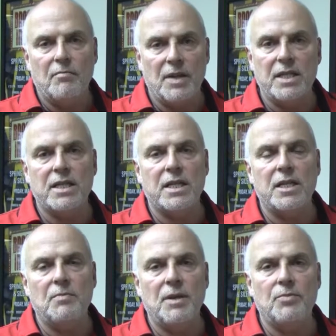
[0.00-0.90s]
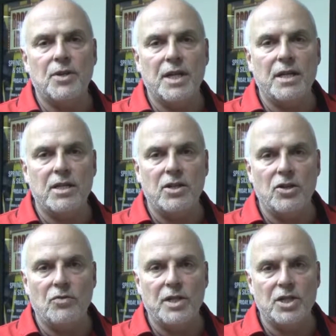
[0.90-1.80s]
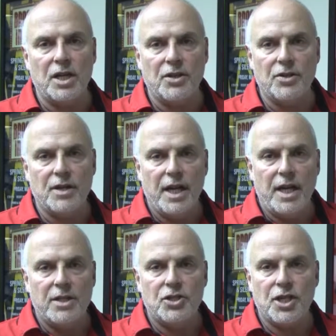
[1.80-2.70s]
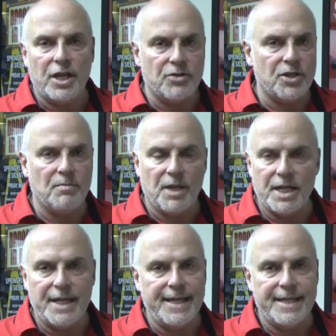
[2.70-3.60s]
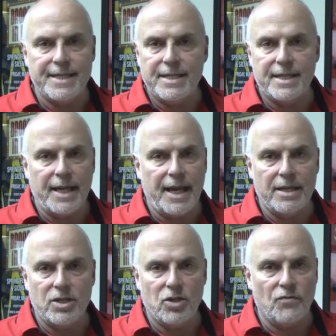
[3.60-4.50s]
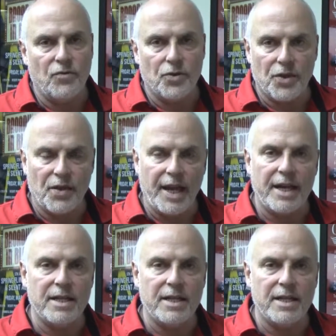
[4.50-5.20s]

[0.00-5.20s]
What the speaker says: basically people getting to know each other, share some ideas, and so forth. That